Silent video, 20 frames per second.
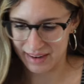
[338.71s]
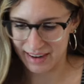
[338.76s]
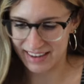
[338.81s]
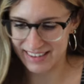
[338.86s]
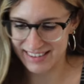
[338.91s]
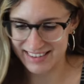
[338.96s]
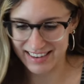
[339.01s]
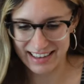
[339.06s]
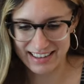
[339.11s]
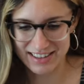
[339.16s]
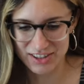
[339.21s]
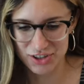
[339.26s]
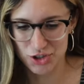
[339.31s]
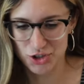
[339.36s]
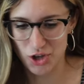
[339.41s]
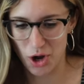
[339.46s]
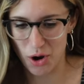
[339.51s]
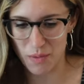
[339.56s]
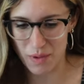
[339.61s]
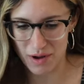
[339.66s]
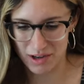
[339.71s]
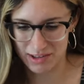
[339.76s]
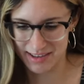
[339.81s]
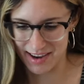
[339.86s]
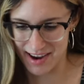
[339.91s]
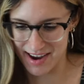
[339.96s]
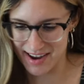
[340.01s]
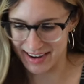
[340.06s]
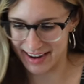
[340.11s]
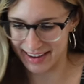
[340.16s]
It's like so well
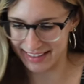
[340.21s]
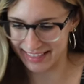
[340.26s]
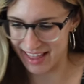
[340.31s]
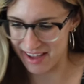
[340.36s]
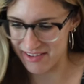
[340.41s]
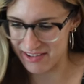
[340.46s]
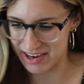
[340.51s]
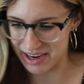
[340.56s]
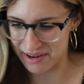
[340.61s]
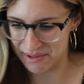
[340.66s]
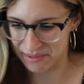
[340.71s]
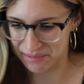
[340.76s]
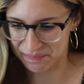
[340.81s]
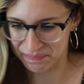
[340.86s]
done. I love it.